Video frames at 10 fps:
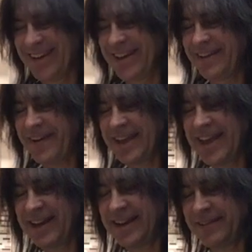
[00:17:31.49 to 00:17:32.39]
If I
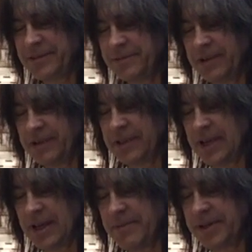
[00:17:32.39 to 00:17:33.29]
can't have the real
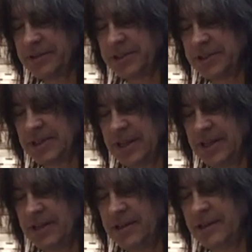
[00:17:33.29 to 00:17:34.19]
thing, I might as well just not
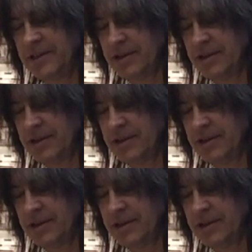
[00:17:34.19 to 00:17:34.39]
eat it, you